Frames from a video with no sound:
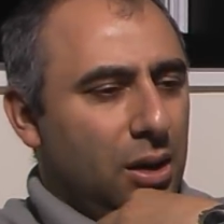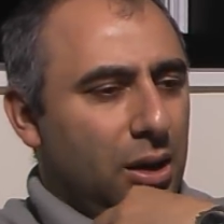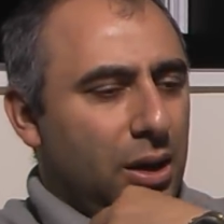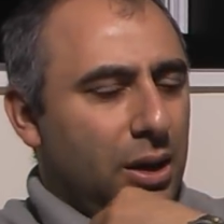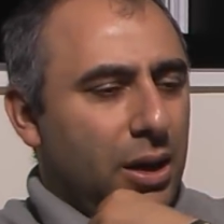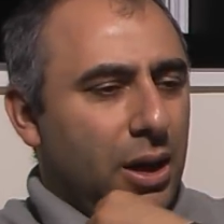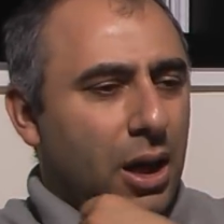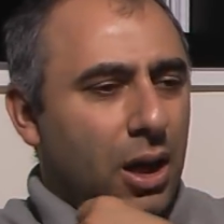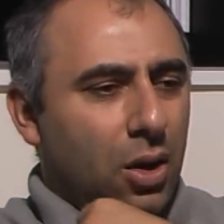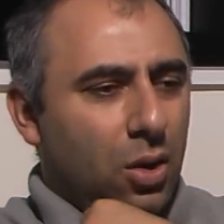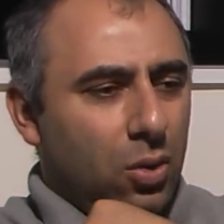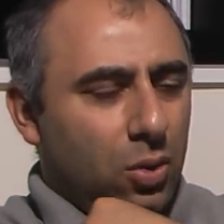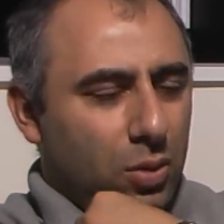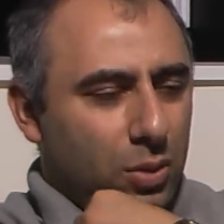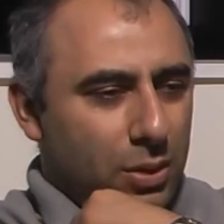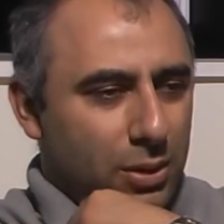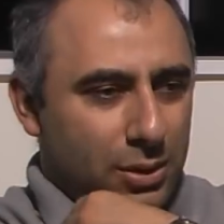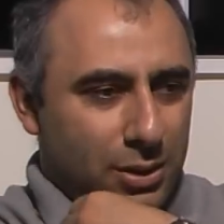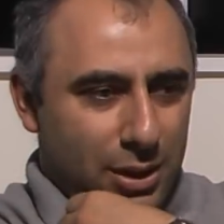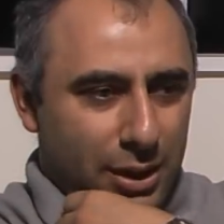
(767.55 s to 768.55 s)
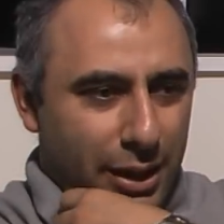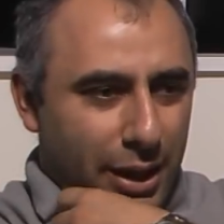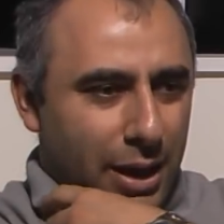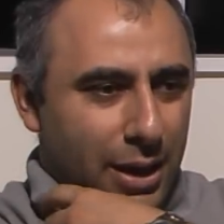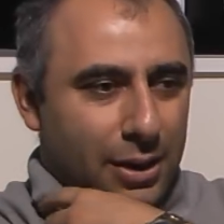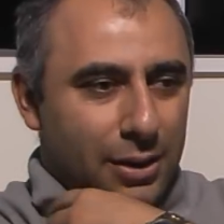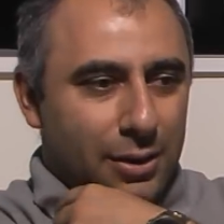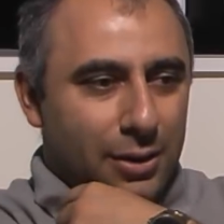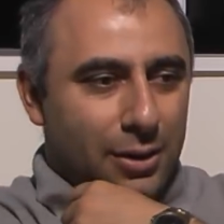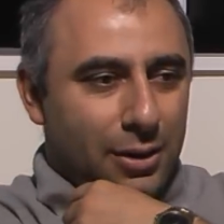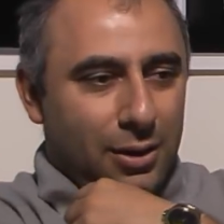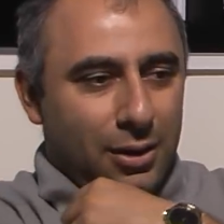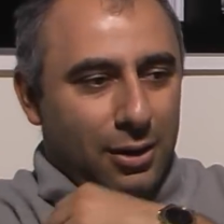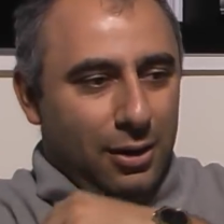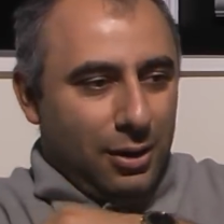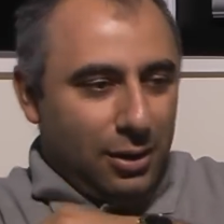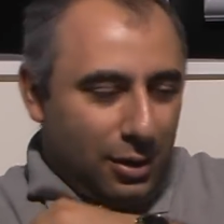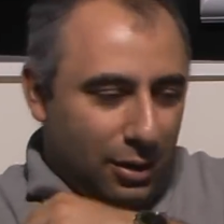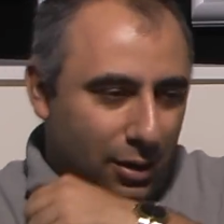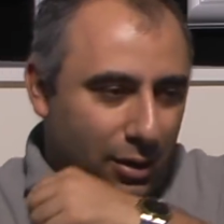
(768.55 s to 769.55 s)
And now, again,
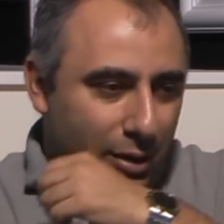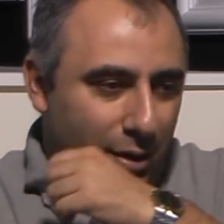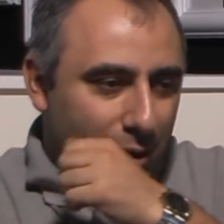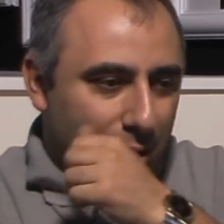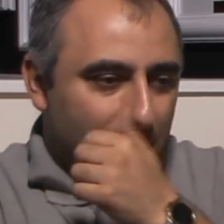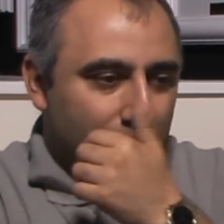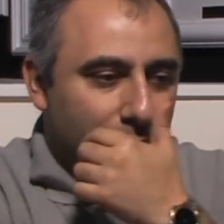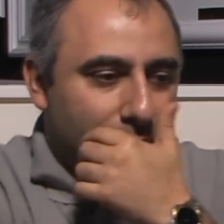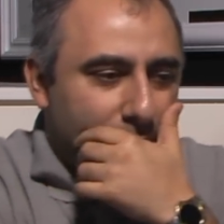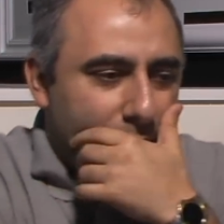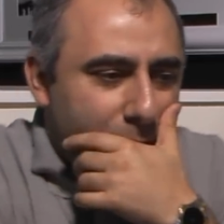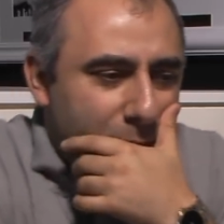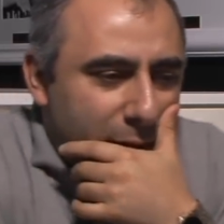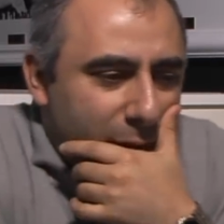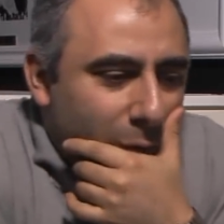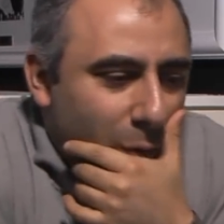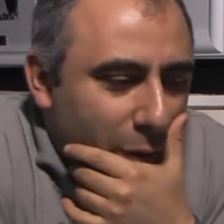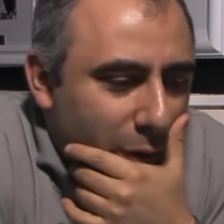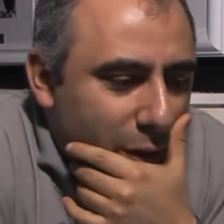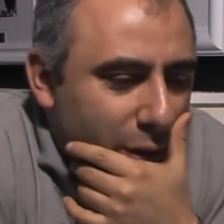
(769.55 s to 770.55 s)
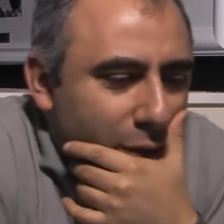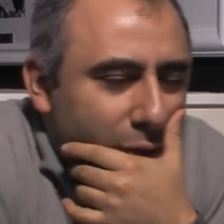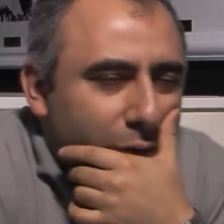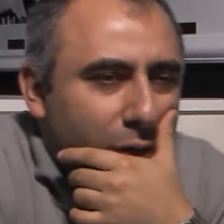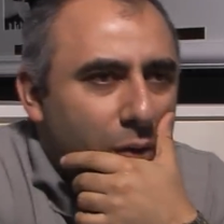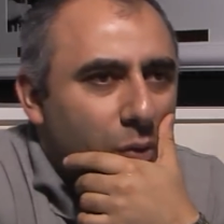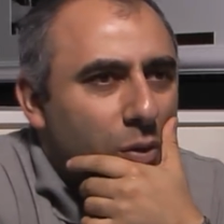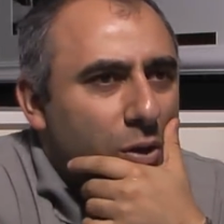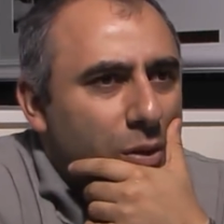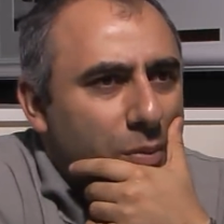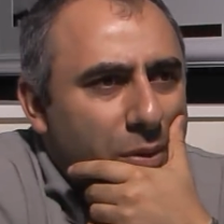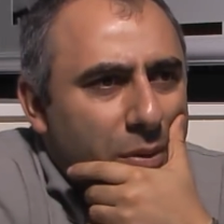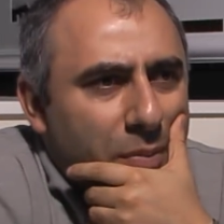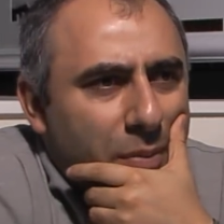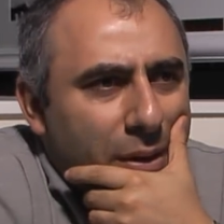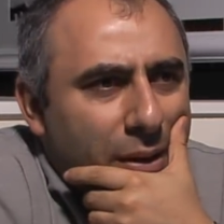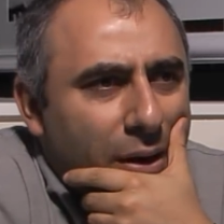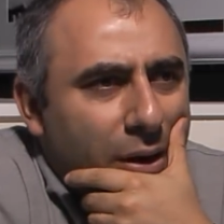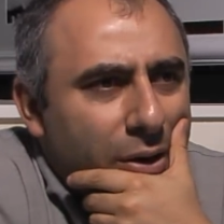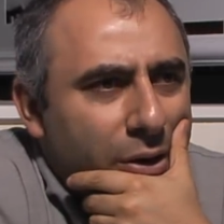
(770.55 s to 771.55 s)
maybe queen d3 would have
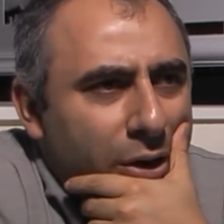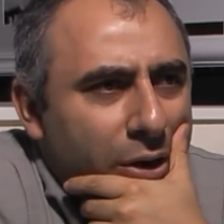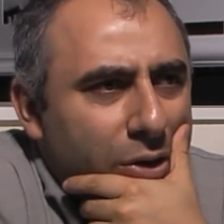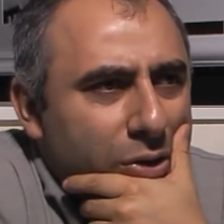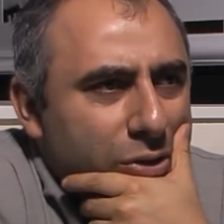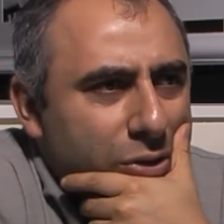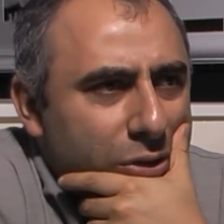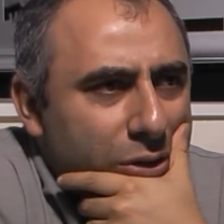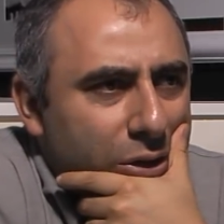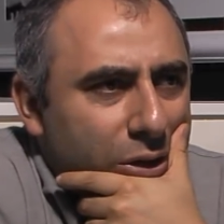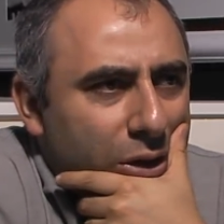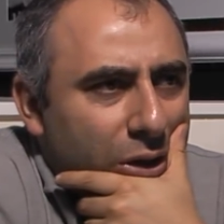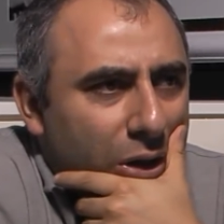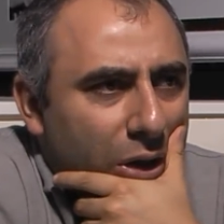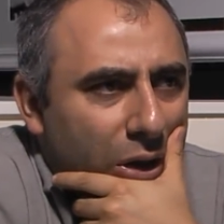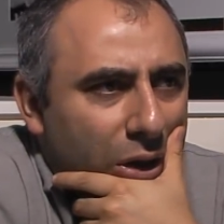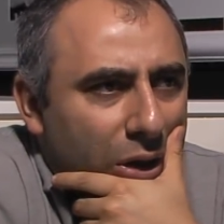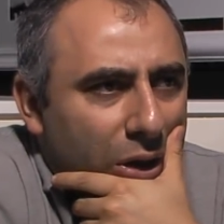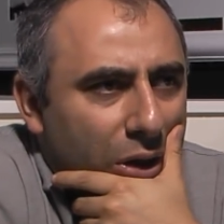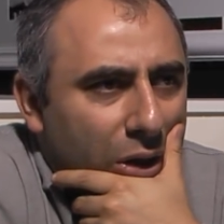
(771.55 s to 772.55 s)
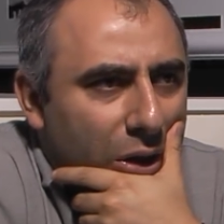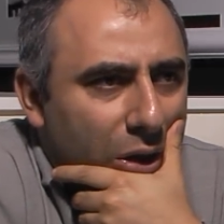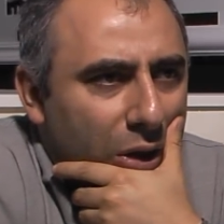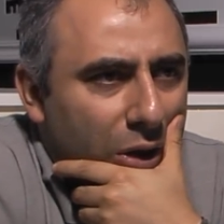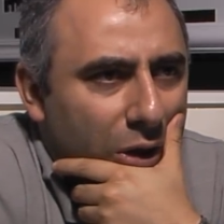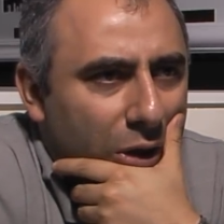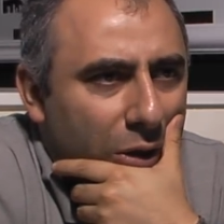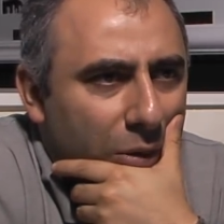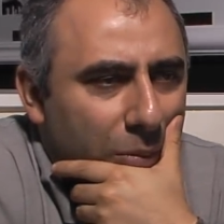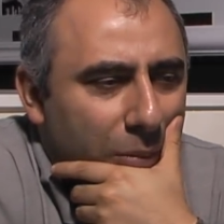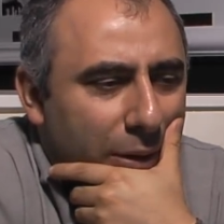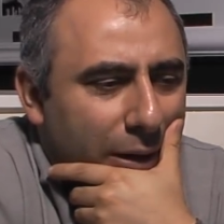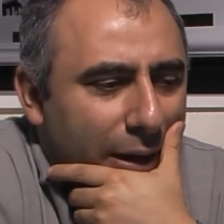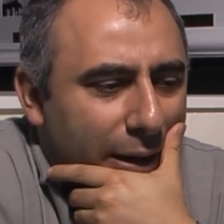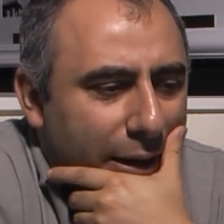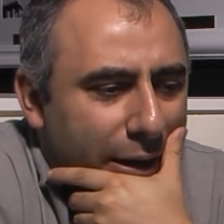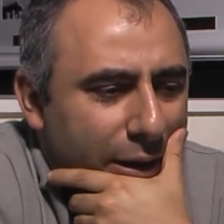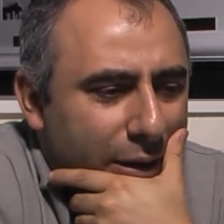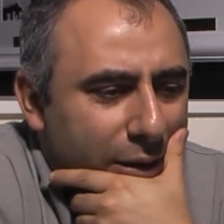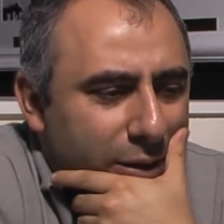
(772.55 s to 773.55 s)
been better here. But
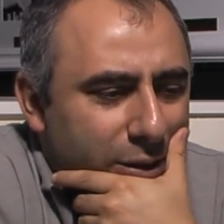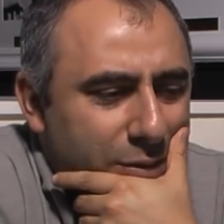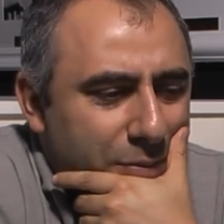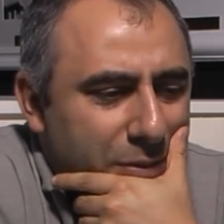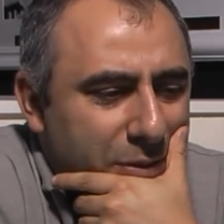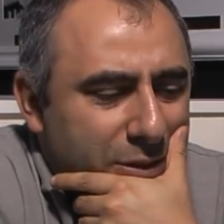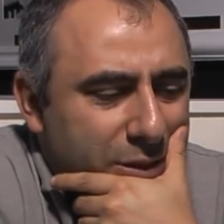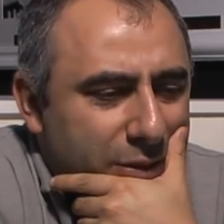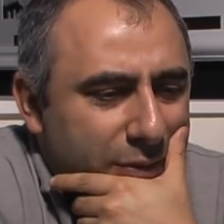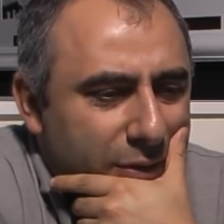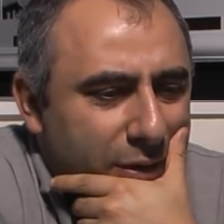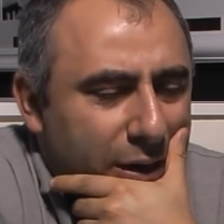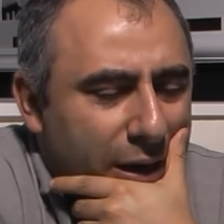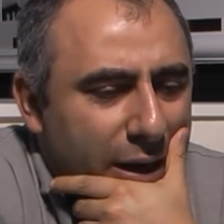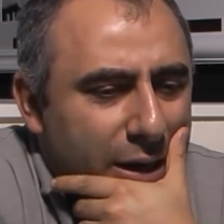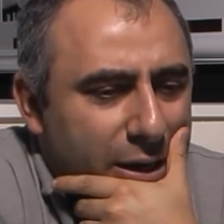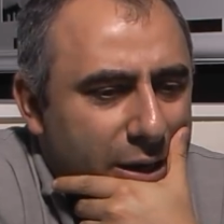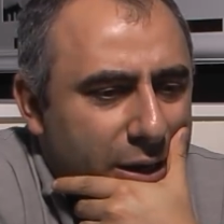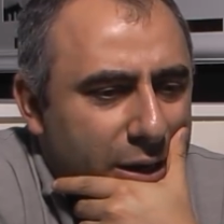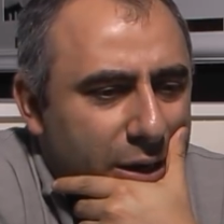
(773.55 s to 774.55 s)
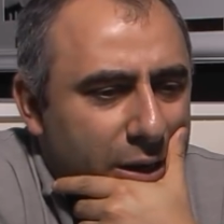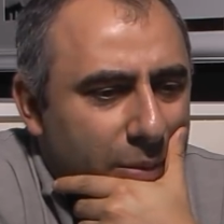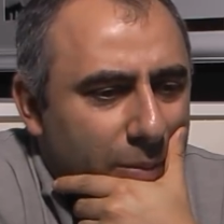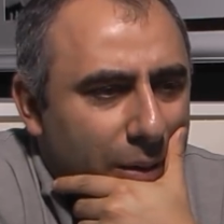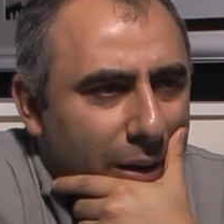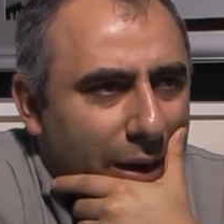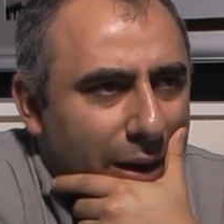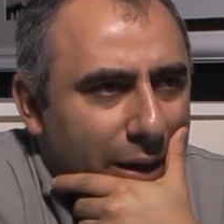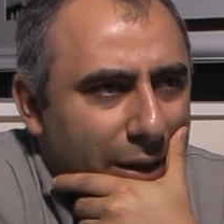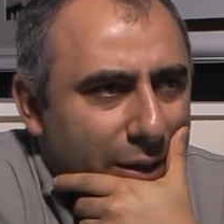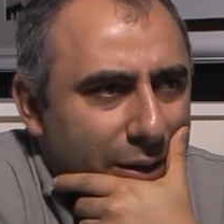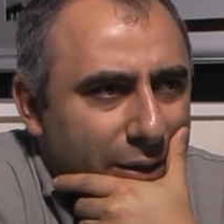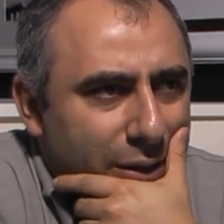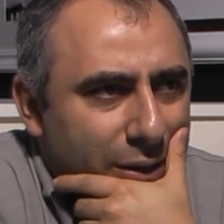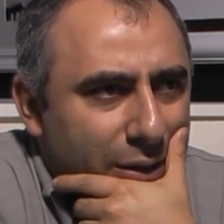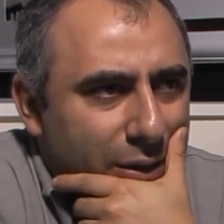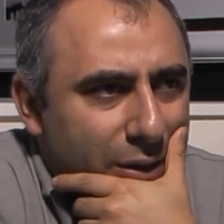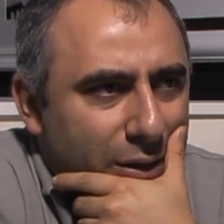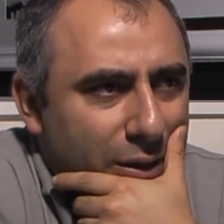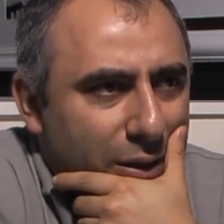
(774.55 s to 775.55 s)
I had a specific idea in mind
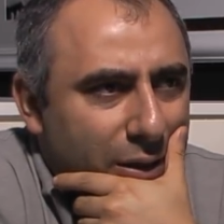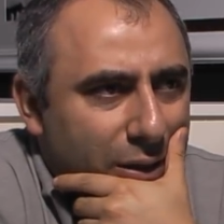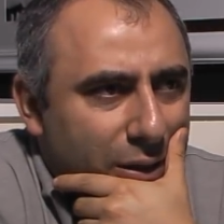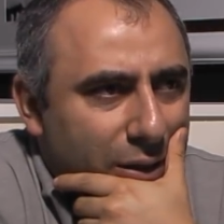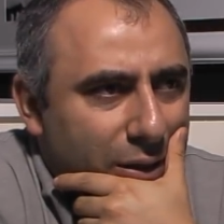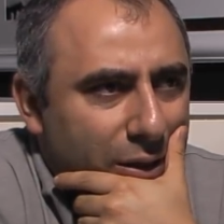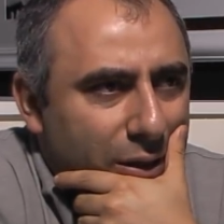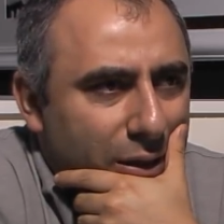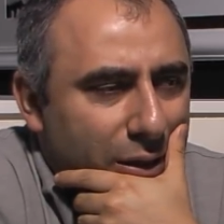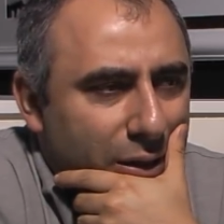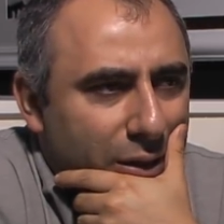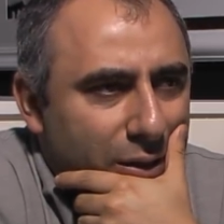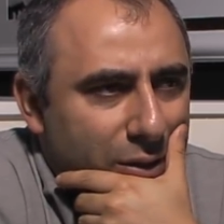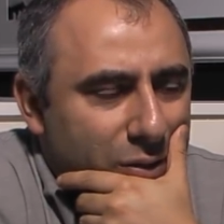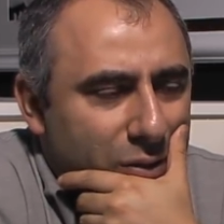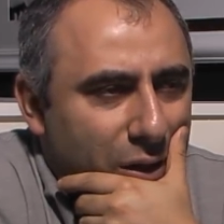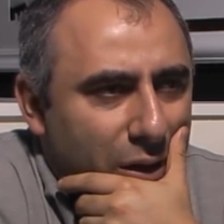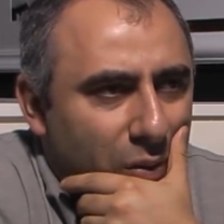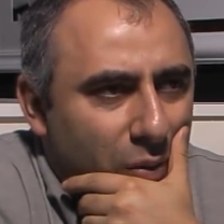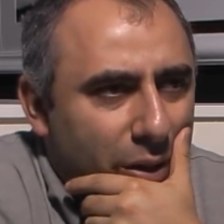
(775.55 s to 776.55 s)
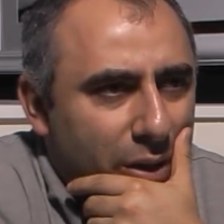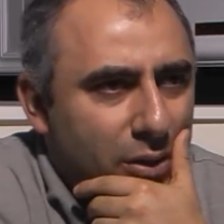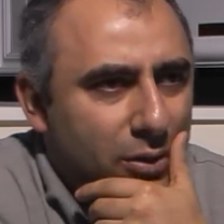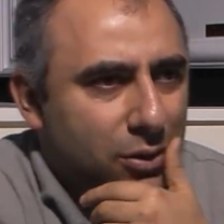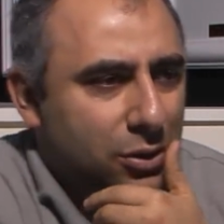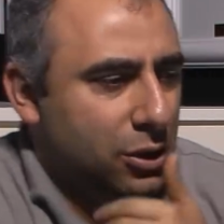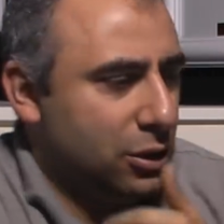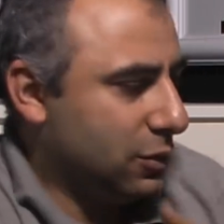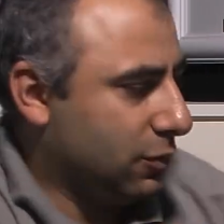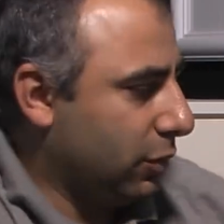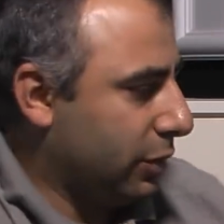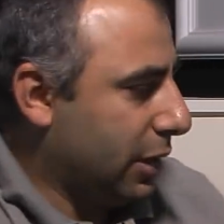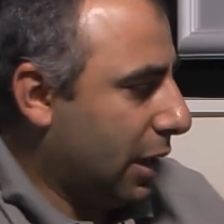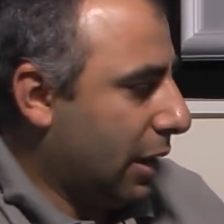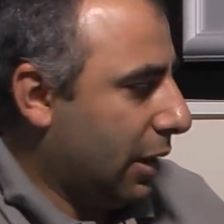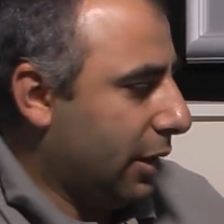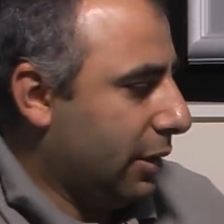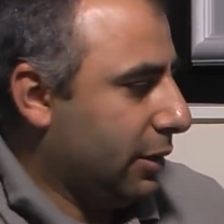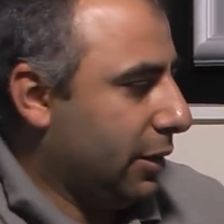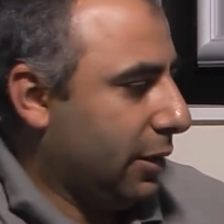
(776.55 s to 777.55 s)
so I went just for
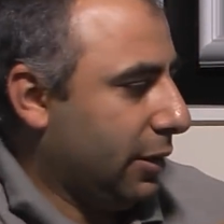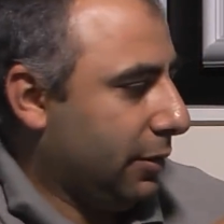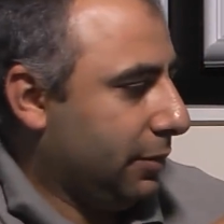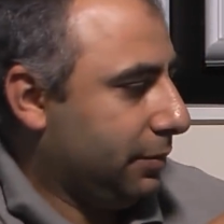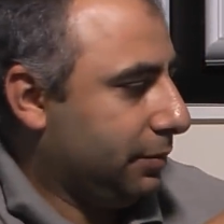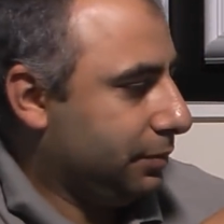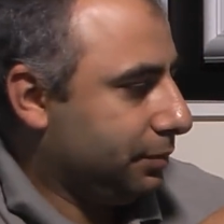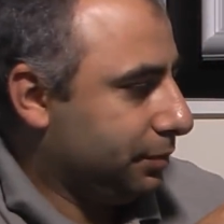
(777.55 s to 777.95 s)
that idea.